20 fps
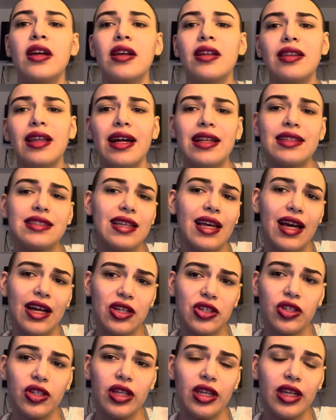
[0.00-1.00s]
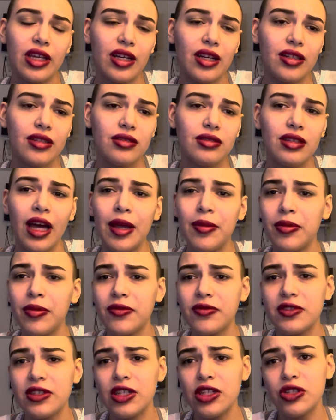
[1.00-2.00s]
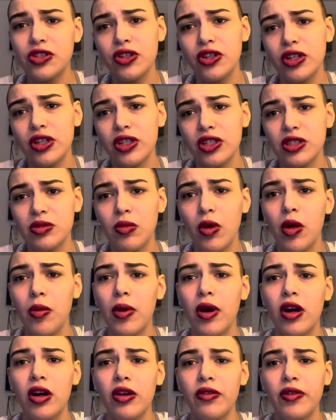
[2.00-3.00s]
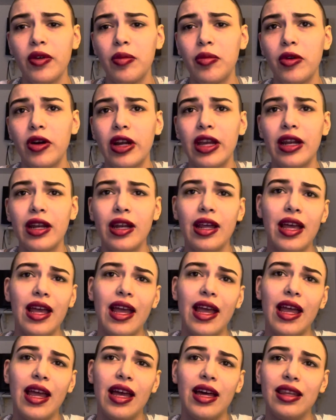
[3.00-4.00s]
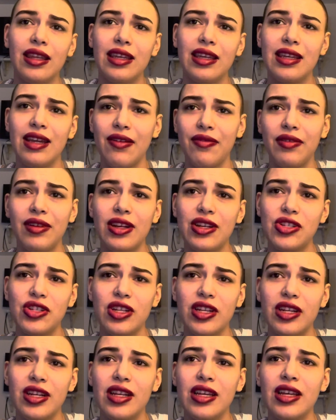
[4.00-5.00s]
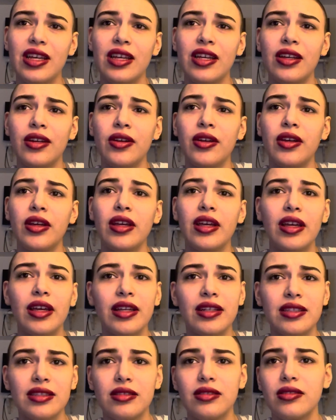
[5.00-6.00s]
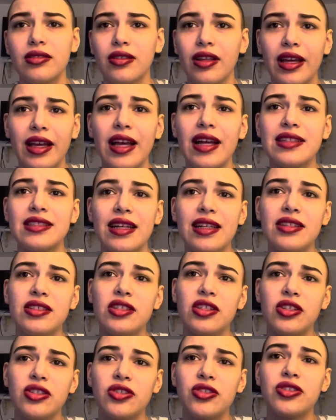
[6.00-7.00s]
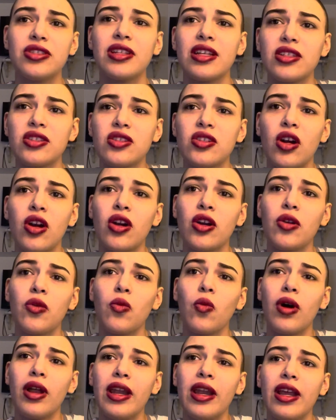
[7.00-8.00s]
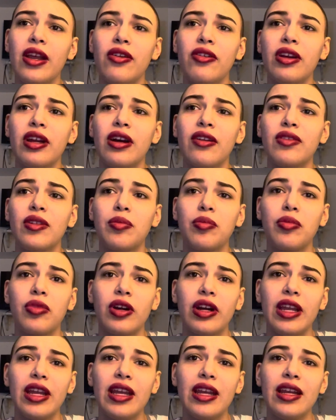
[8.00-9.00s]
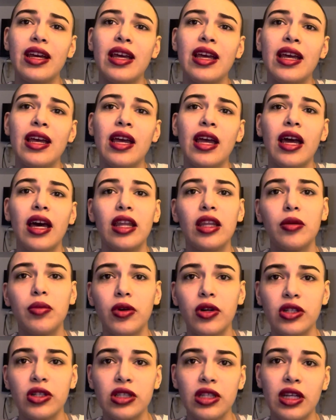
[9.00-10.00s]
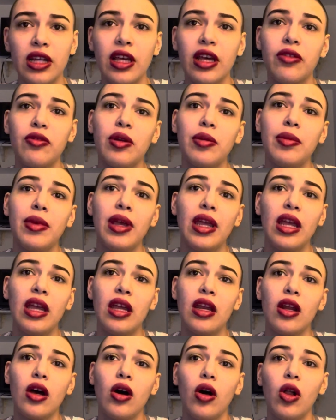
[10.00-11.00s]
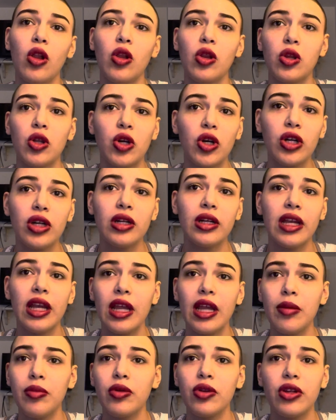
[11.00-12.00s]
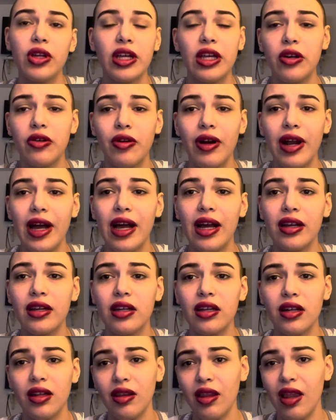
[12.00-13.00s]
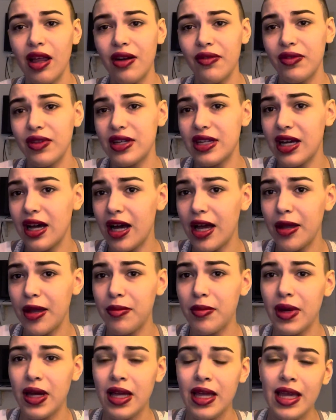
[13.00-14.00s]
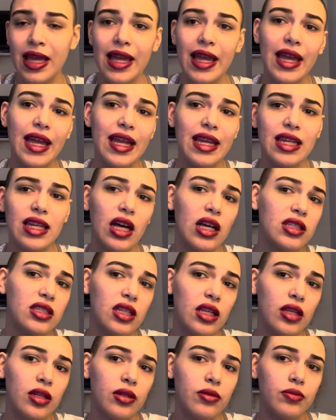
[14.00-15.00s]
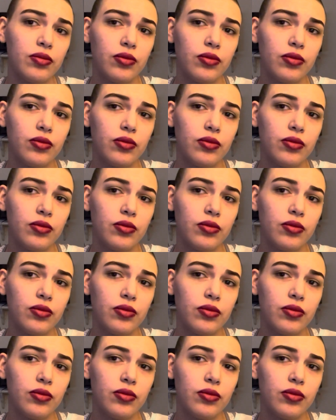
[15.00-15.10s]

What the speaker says: that's actually a type of seizure in a small part of your brain. And the definition is, like I said, seizures that start in one area of the brain and the person can remain alert and able to interact. A lot of the time it doesn't